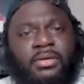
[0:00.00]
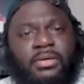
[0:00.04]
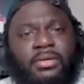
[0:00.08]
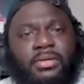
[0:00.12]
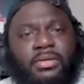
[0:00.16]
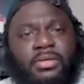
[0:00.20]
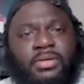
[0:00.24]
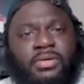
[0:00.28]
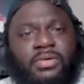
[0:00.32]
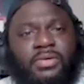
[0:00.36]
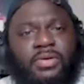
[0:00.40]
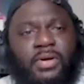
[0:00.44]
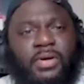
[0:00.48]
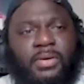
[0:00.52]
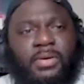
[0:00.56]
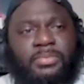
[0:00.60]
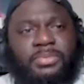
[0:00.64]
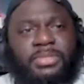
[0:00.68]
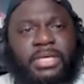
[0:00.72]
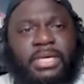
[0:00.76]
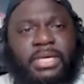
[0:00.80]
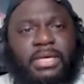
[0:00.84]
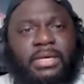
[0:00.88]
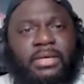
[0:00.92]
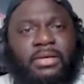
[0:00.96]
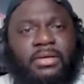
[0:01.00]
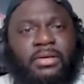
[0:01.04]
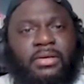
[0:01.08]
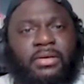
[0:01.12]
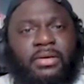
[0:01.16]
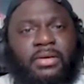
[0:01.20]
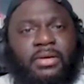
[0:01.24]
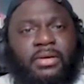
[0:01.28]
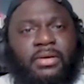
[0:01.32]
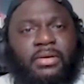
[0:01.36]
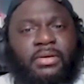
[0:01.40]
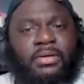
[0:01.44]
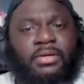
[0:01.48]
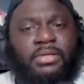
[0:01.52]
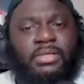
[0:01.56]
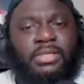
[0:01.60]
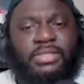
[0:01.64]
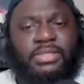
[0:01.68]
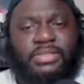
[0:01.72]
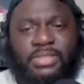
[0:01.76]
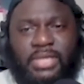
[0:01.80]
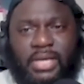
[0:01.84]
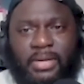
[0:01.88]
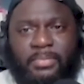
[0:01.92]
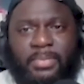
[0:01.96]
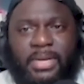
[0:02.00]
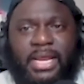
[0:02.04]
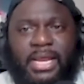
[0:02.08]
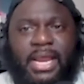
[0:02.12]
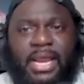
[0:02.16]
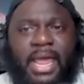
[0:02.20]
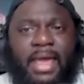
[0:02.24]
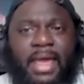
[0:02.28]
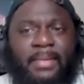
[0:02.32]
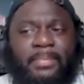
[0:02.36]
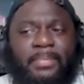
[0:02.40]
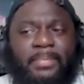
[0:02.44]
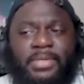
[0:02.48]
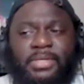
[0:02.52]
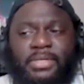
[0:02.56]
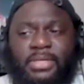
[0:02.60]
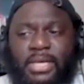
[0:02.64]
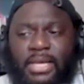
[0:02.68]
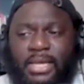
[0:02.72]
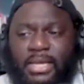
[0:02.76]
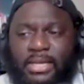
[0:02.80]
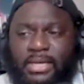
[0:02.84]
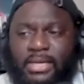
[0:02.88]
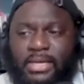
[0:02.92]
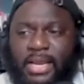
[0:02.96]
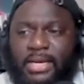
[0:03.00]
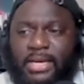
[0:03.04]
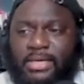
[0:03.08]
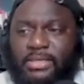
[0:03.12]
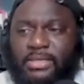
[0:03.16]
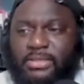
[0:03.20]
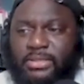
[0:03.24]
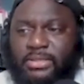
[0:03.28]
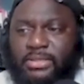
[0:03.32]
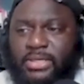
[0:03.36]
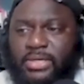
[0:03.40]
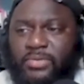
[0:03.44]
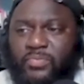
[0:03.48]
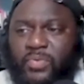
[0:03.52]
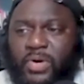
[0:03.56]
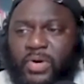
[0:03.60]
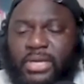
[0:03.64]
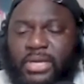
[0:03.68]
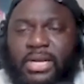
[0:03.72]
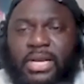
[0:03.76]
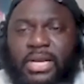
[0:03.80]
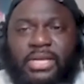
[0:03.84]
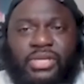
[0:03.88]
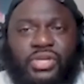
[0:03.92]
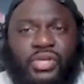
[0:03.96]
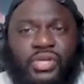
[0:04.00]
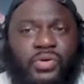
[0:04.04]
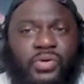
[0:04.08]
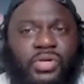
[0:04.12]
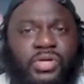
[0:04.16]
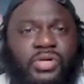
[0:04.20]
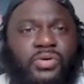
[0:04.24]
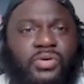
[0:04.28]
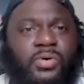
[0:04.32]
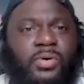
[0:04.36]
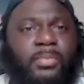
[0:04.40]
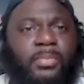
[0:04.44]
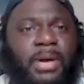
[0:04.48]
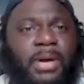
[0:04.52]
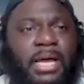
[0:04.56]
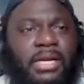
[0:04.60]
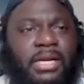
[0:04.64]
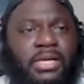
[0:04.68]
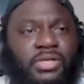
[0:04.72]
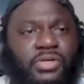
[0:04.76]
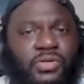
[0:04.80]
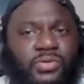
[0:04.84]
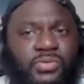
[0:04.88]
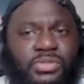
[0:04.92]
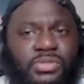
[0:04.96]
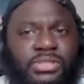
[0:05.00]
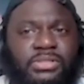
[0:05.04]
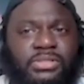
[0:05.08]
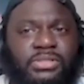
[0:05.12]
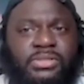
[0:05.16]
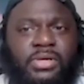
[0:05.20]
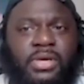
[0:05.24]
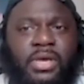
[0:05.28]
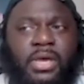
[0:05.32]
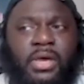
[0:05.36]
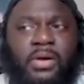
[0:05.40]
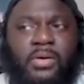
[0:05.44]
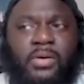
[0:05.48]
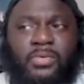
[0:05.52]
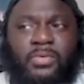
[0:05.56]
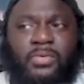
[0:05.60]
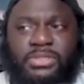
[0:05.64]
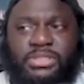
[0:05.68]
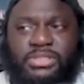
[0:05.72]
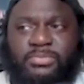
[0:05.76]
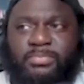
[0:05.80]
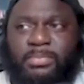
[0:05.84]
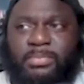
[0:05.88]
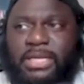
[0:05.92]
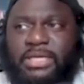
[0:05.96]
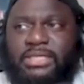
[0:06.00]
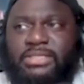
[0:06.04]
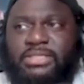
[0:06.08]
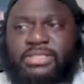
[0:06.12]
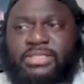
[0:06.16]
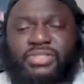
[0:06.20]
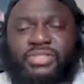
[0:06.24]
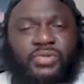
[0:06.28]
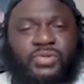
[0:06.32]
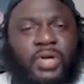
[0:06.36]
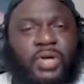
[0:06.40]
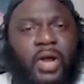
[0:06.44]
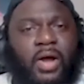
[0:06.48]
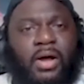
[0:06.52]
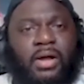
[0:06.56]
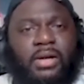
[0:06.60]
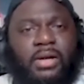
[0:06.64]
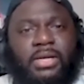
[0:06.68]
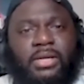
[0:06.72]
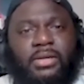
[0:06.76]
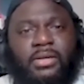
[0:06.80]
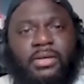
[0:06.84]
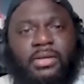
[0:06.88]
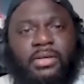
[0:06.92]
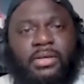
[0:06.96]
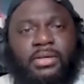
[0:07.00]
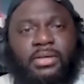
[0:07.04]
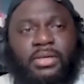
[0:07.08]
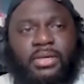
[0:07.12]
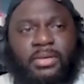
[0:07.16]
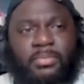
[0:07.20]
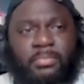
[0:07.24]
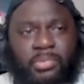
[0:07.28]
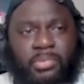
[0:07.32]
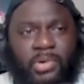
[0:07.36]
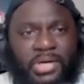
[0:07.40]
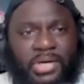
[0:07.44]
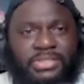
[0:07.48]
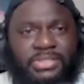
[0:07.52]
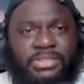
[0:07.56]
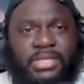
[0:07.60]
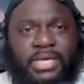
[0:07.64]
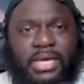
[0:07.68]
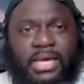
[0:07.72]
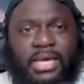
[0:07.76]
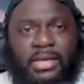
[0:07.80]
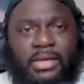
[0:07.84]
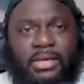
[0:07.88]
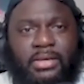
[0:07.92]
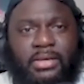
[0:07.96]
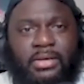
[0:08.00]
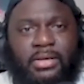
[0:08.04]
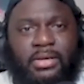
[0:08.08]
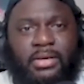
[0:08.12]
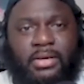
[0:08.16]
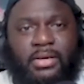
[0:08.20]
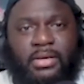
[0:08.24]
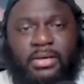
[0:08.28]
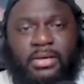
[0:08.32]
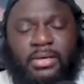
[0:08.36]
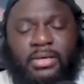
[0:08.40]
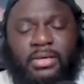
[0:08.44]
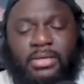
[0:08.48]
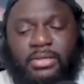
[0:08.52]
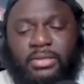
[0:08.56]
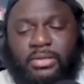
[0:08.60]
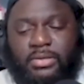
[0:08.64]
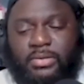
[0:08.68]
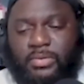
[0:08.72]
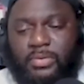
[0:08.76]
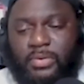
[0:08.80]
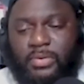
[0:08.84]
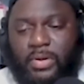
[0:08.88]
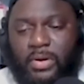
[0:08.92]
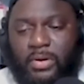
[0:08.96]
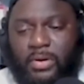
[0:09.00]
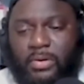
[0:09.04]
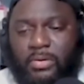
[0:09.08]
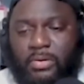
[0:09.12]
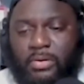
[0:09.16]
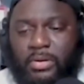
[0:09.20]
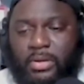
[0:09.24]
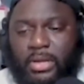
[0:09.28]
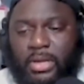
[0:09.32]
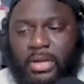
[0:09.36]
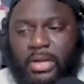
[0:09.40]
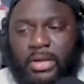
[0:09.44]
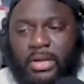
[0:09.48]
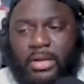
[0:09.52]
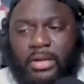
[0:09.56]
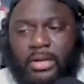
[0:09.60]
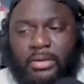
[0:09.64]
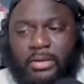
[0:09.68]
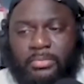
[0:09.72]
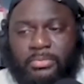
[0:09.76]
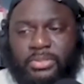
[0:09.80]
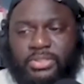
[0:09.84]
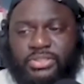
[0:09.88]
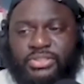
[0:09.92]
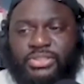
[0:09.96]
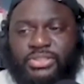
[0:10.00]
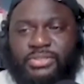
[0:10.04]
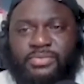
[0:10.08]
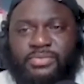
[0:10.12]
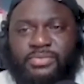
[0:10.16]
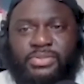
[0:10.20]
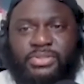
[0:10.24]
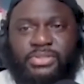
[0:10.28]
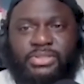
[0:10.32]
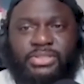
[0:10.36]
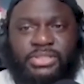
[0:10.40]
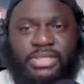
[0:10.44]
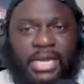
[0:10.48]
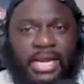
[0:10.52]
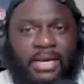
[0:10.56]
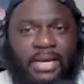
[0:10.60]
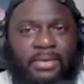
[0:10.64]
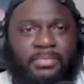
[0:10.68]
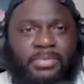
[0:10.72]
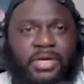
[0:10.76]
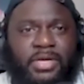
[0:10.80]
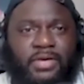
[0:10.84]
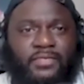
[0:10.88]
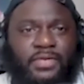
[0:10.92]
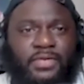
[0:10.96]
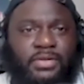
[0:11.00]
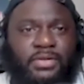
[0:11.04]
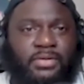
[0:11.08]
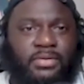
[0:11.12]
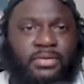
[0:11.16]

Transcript: You know what I'm saying? It's something that happened and it wasn't nothing you could do about it. We're just blessed that you caught it. Embrace that, because she was ashamed of it.